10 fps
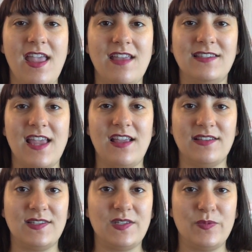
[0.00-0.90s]
It's like
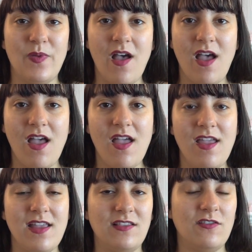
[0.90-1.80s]
a
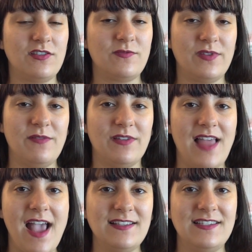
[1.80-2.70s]
spa. It looks really
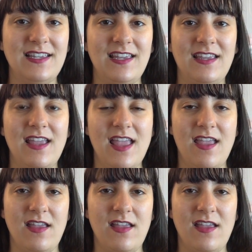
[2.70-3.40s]
relaxing.